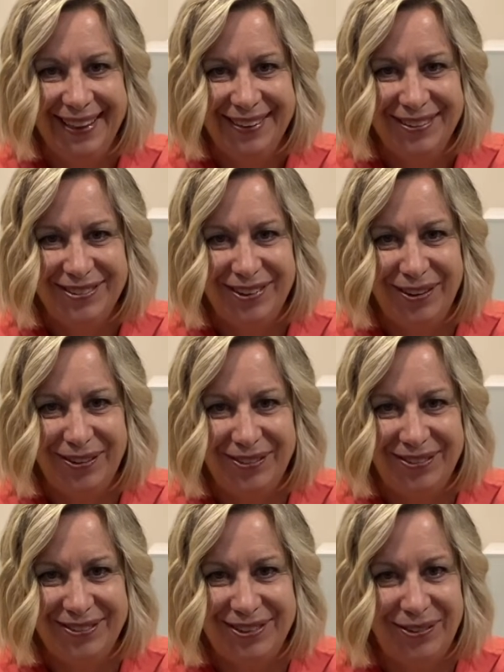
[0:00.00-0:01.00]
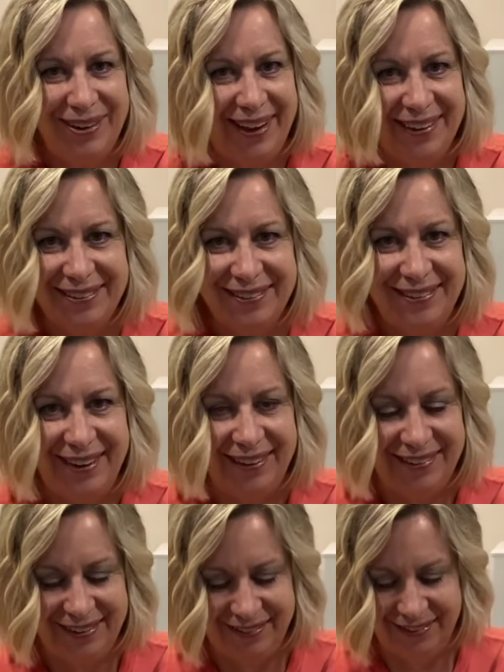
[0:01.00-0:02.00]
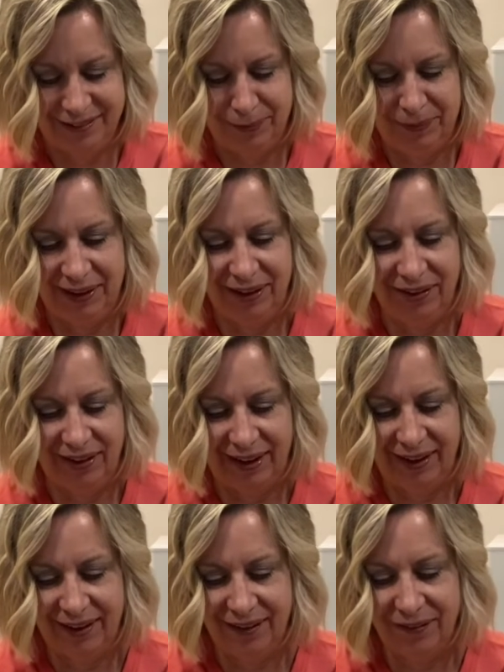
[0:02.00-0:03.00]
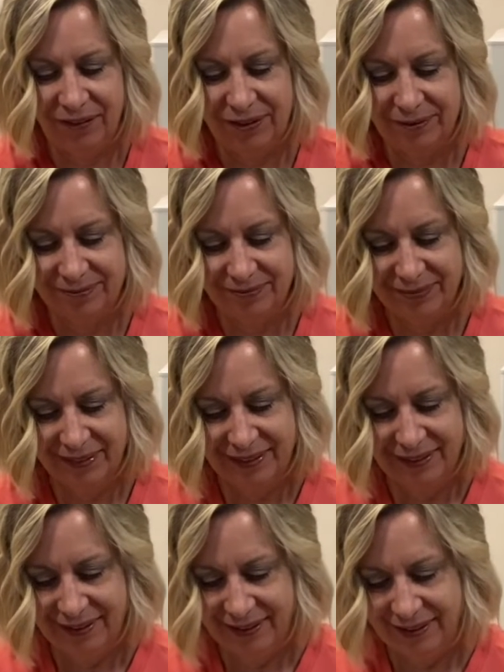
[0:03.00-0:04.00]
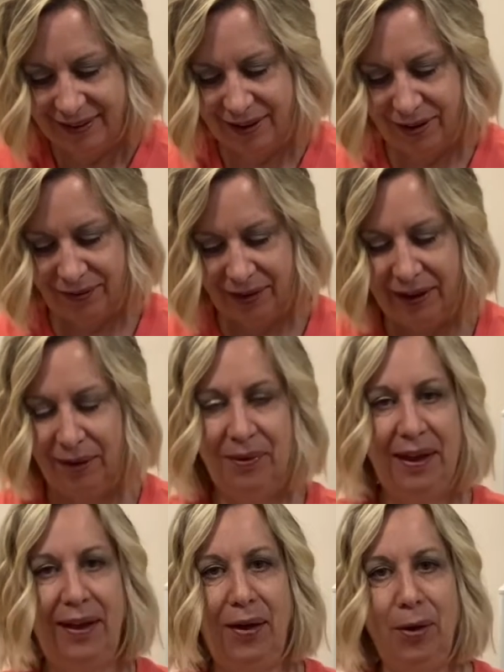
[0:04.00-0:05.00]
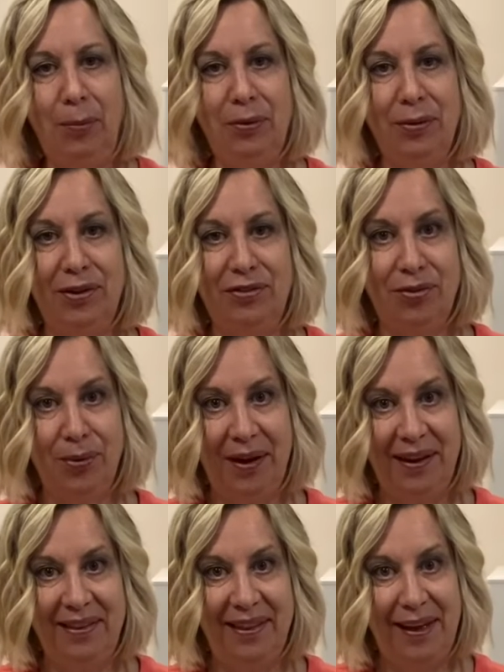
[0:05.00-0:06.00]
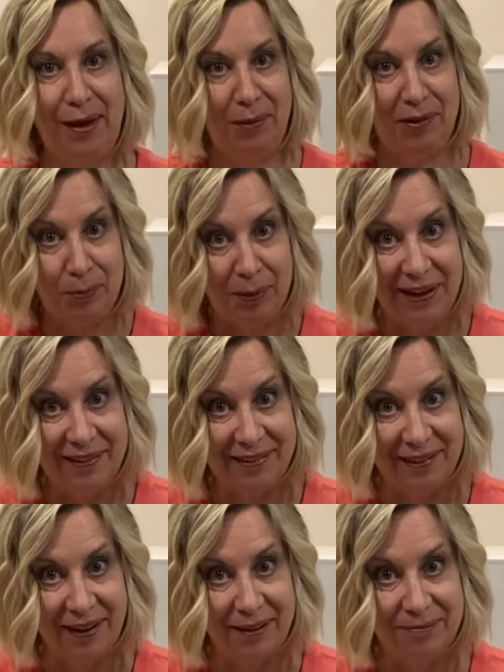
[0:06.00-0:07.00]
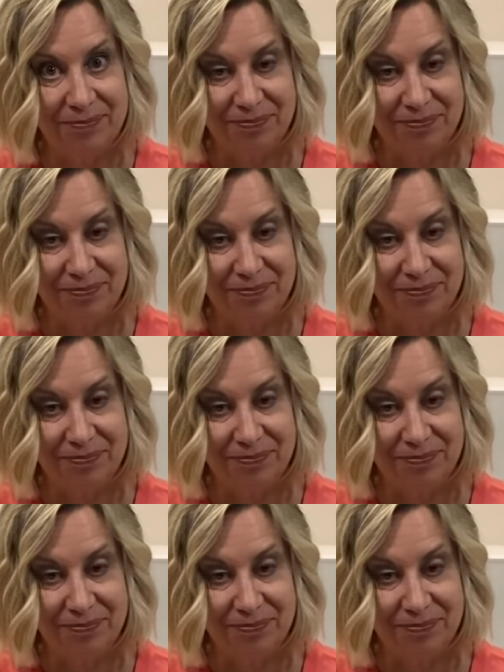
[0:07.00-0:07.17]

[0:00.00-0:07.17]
So don't hesitate to just be creative. All right, well, I hope you enjoyed the hummus pizza.